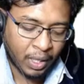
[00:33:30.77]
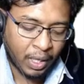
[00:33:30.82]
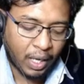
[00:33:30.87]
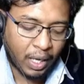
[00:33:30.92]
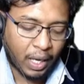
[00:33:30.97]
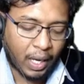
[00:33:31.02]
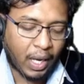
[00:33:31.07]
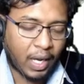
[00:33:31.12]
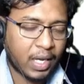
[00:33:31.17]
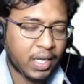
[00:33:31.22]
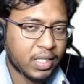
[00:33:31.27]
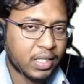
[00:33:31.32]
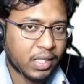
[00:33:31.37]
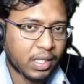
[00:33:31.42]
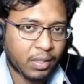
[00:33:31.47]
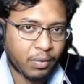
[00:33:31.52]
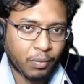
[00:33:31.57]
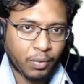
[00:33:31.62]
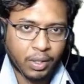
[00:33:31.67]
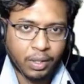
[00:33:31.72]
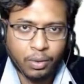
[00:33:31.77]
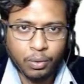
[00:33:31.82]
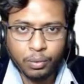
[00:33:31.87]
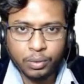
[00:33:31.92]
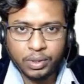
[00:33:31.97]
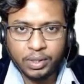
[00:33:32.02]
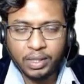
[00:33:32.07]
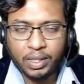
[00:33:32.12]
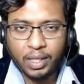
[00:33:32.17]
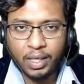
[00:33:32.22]
As and when you
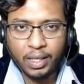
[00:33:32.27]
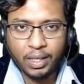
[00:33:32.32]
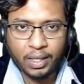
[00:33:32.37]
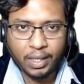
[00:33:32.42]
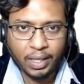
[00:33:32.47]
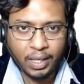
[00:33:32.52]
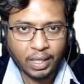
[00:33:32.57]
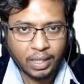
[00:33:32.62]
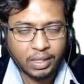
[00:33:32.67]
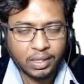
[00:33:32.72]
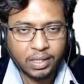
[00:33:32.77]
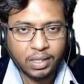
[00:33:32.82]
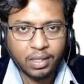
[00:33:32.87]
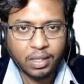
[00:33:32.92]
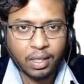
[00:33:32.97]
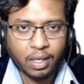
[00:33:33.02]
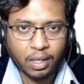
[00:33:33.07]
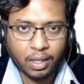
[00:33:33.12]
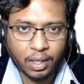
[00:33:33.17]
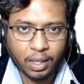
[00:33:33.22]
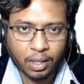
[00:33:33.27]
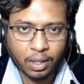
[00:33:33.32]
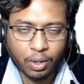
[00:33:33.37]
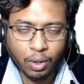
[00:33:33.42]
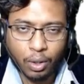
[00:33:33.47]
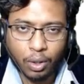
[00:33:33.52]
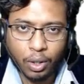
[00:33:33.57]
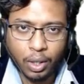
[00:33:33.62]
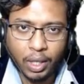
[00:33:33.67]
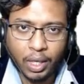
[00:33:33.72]
see a tangent and a
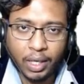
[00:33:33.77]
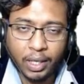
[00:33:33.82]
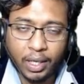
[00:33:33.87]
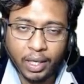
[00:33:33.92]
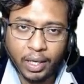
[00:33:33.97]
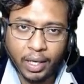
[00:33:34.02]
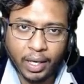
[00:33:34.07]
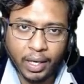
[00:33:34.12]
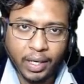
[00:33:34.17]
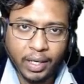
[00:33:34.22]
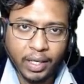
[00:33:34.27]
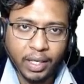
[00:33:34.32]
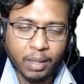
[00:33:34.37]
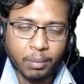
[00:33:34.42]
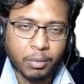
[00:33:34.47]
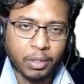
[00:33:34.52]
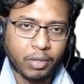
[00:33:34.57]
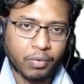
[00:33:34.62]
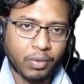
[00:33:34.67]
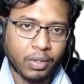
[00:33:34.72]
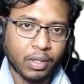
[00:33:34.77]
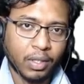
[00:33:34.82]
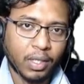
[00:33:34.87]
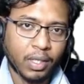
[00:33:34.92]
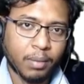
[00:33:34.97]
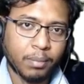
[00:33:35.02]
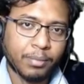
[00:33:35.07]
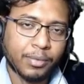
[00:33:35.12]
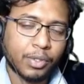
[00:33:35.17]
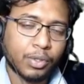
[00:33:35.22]
chord and the angle between
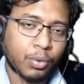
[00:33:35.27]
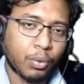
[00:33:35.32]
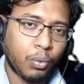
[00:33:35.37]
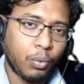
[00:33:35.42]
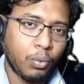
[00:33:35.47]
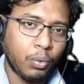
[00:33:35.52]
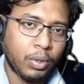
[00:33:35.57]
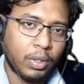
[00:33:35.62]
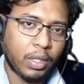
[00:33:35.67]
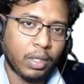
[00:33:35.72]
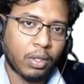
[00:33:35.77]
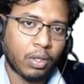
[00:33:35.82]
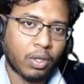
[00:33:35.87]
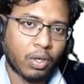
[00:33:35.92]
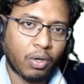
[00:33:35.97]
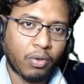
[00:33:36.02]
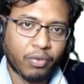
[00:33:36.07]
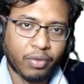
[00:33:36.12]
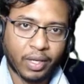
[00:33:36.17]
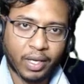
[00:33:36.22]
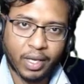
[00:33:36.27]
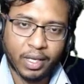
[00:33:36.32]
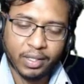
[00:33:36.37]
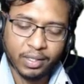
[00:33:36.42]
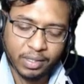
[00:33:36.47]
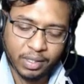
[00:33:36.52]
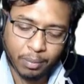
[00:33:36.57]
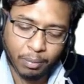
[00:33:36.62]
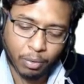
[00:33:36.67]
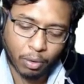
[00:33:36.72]
them, soon think of
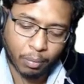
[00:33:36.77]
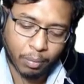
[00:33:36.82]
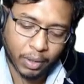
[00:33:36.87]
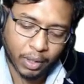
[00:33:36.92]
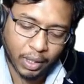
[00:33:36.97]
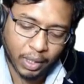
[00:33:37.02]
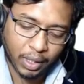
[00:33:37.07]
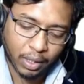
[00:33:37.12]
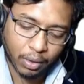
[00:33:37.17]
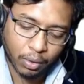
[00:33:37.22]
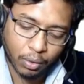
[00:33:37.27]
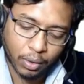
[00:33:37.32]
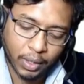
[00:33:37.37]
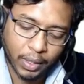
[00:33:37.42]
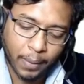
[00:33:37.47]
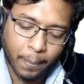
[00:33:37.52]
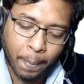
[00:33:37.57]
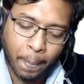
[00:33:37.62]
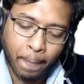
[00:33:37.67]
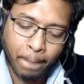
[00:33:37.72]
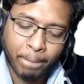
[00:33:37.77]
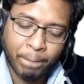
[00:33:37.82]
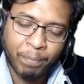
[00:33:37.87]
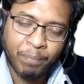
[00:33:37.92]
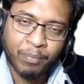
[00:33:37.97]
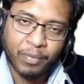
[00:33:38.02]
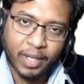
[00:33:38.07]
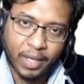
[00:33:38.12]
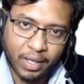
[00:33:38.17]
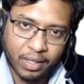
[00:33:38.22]
AST property. Okay,
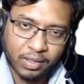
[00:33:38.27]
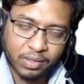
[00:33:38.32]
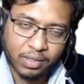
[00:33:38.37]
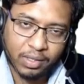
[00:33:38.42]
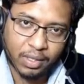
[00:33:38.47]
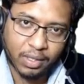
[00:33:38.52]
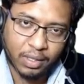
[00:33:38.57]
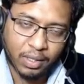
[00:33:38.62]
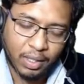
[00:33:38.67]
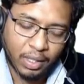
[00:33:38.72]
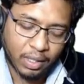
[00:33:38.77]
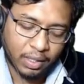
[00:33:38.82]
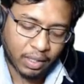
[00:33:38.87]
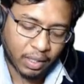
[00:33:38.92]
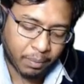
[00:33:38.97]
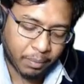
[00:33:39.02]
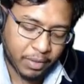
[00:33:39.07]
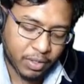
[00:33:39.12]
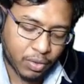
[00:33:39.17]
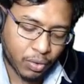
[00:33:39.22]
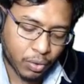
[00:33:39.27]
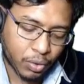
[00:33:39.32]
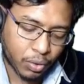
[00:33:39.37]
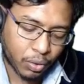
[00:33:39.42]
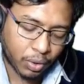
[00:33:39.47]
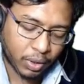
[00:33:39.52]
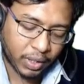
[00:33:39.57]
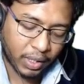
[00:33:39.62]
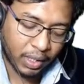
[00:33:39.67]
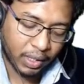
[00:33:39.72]
AST, that means you should
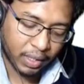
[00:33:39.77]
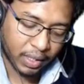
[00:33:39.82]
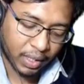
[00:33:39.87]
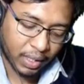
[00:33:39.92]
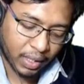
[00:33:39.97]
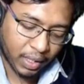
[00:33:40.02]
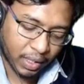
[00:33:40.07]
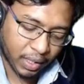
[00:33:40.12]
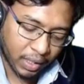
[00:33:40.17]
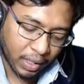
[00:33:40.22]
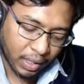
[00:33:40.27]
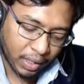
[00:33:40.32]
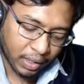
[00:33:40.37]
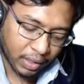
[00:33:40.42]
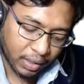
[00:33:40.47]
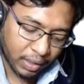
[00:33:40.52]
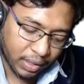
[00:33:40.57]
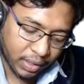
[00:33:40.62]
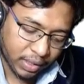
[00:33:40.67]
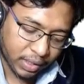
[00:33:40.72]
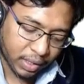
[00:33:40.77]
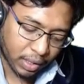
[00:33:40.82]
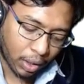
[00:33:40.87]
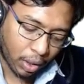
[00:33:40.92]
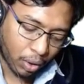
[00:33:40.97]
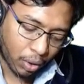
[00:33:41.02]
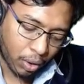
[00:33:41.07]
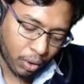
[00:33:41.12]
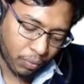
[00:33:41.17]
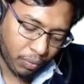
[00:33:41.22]
think that this
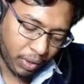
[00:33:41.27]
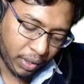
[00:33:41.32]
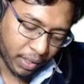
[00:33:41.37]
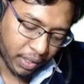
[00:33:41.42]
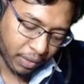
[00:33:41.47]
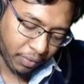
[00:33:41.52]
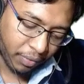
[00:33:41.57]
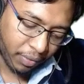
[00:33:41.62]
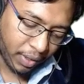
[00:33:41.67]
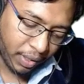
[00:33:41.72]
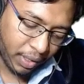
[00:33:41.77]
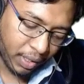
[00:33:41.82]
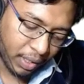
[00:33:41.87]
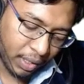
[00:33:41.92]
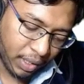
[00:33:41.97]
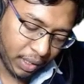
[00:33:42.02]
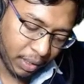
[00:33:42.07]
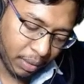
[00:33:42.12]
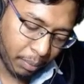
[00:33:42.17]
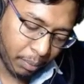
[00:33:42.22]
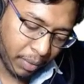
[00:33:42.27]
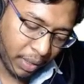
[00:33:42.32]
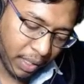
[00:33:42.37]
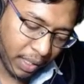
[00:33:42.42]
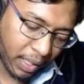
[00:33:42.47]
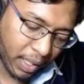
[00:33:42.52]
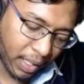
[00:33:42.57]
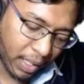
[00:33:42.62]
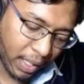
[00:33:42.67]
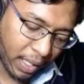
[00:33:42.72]
chord will definitely make
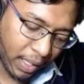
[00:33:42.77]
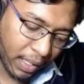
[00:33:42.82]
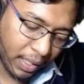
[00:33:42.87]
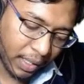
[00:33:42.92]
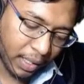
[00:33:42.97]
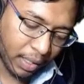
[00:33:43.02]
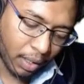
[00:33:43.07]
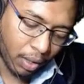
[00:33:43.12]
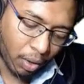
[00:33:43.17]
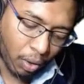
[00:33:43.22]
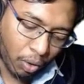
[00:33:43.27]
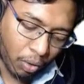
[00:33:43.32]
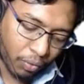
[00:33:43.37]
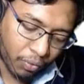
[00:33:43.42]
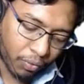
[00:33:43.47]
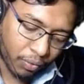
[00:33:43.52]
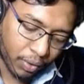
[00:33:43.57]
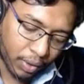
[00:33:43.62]
an angle of